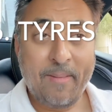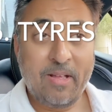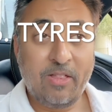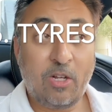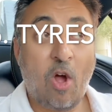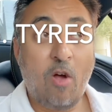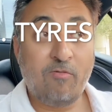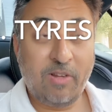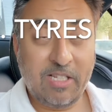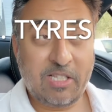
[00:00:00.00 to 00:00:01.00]
the car
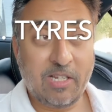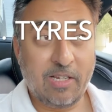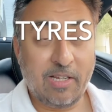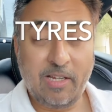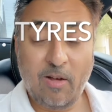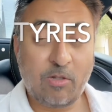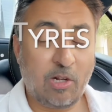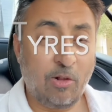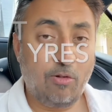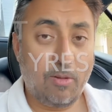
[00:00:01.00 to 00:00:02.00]
recently, I was
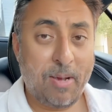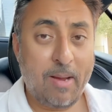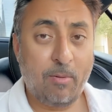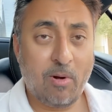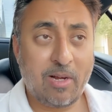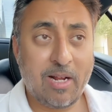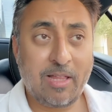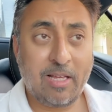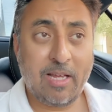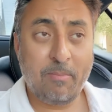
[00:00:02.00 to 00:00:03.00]
looking through the paperwork, and I
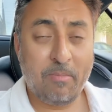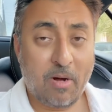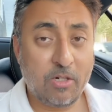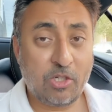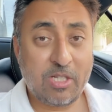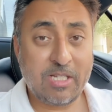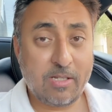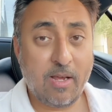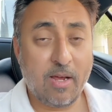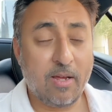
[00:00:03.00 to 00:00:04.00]
think in March
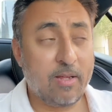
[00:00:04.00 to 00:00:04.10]
this year,